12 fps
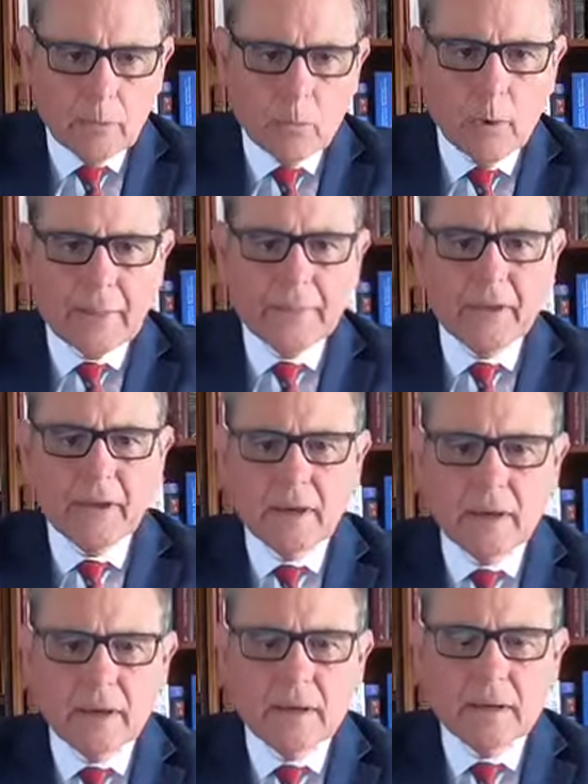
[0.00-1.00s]
When
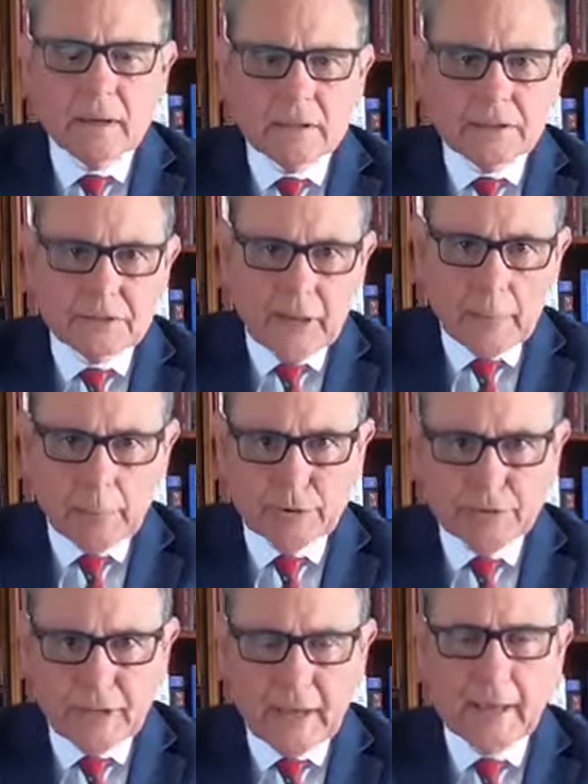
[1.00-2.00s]
the
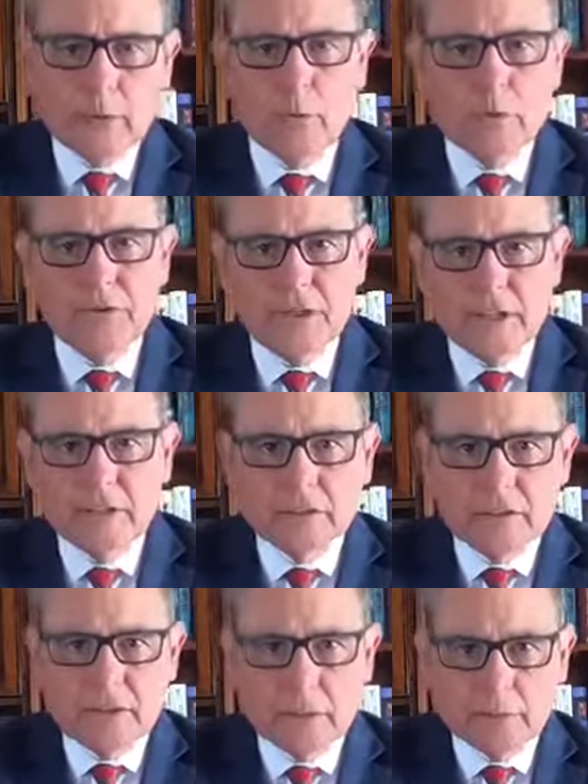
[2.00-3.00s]
disciples together with
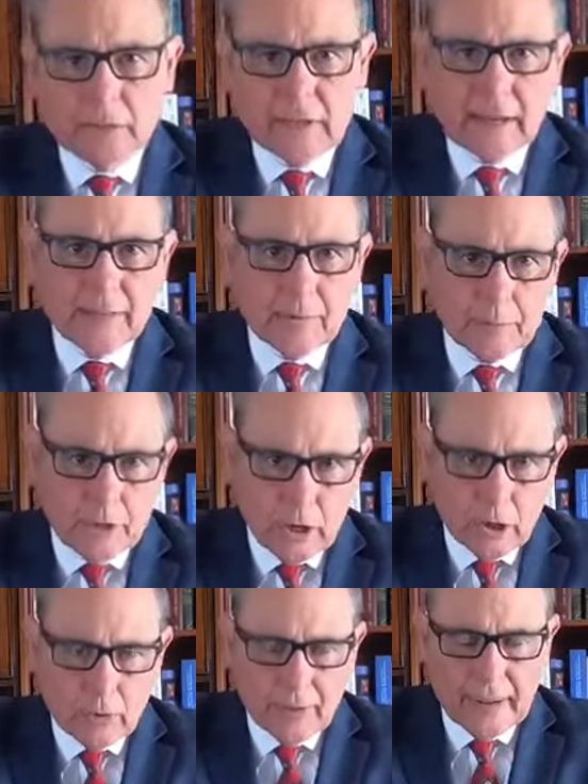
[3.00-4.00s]
Jesus, and he was letting them
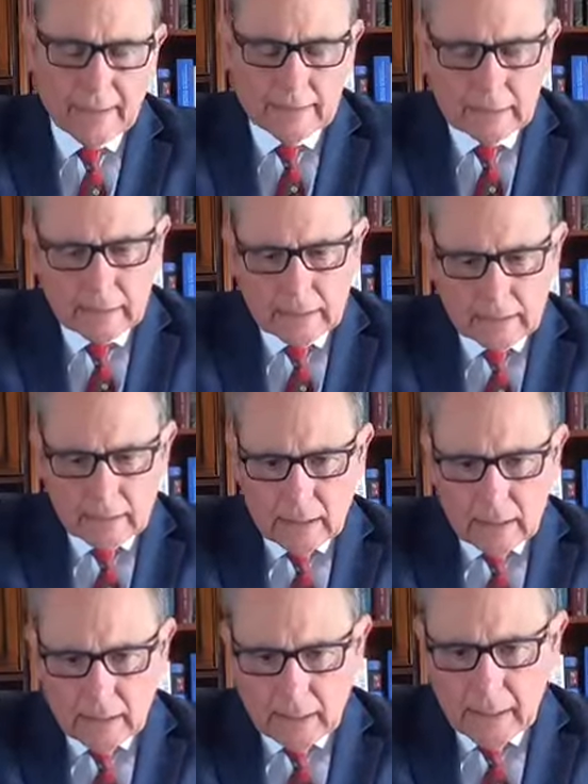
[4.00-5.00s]
know that
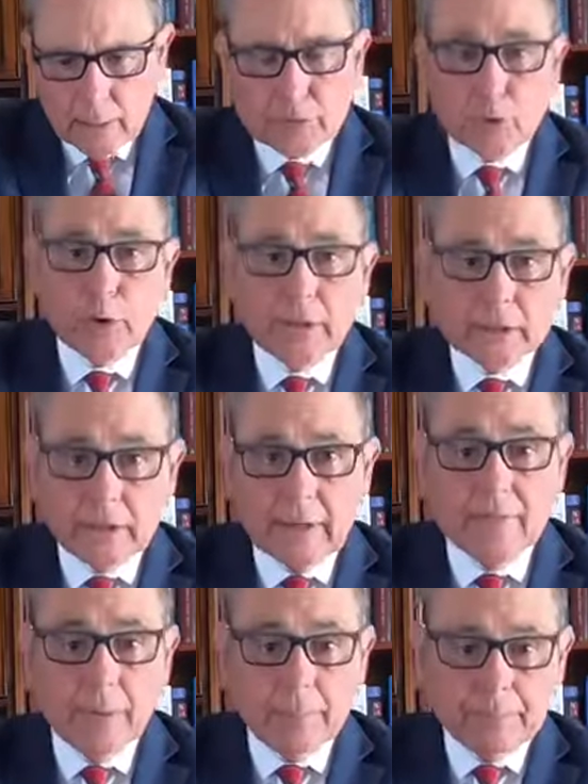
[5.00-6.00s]
he was going to
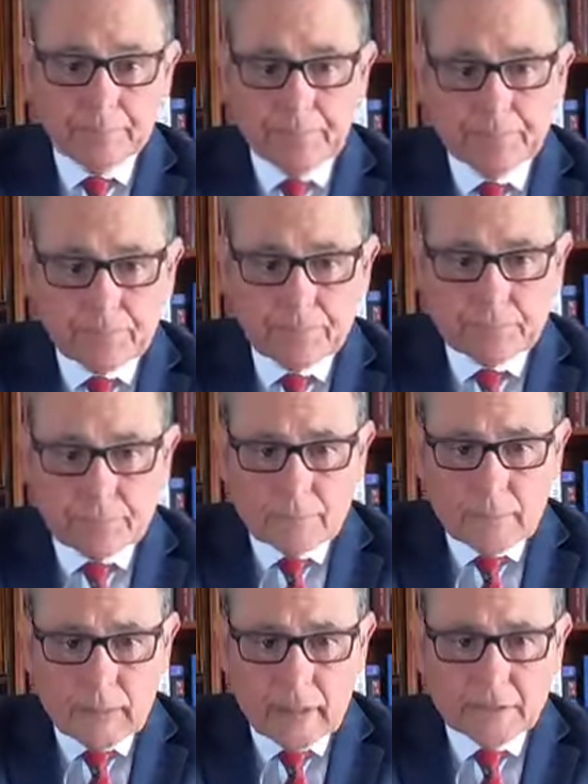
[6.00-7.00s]
leave them.
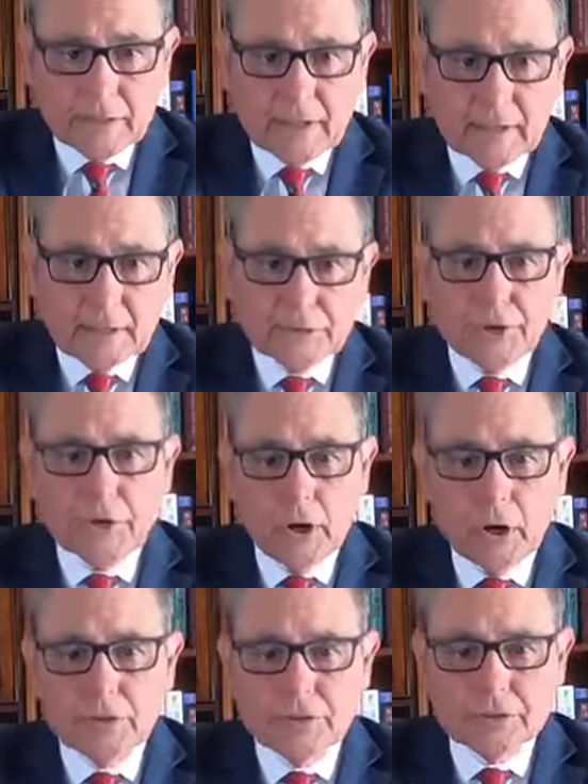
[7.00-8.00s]
He said, let your
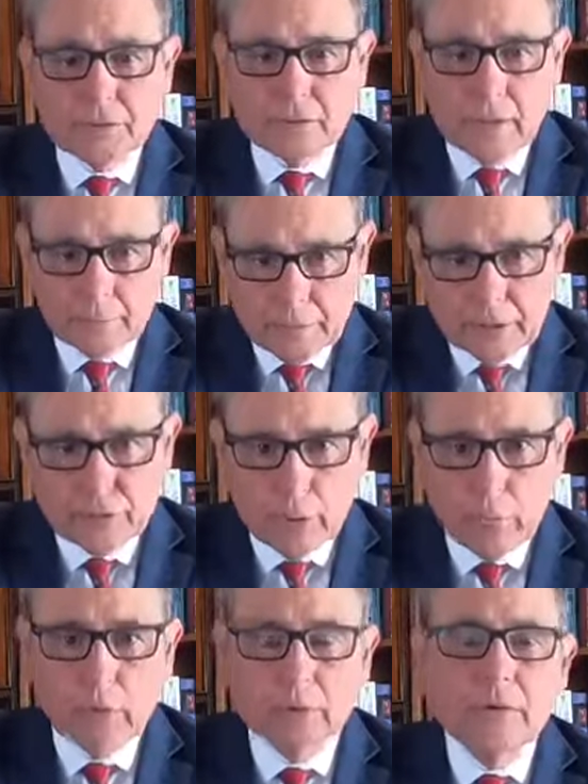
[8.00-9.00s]
hearts not be
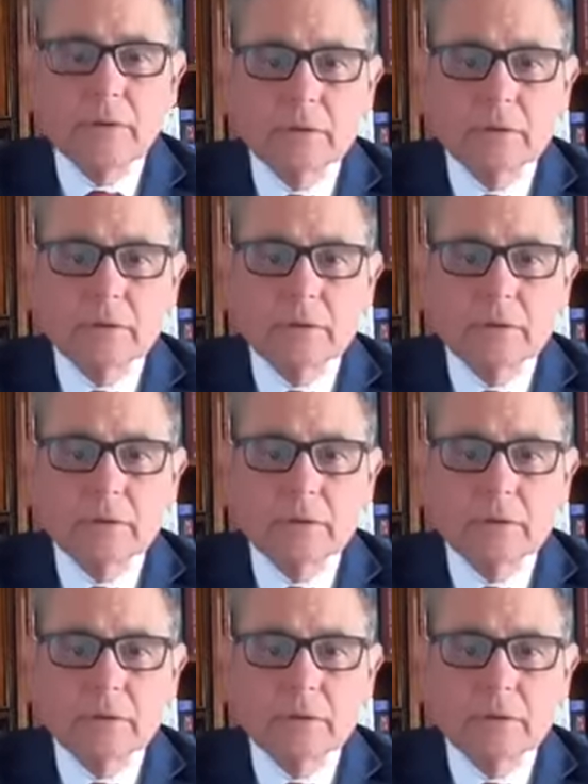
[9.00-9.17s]
troubled.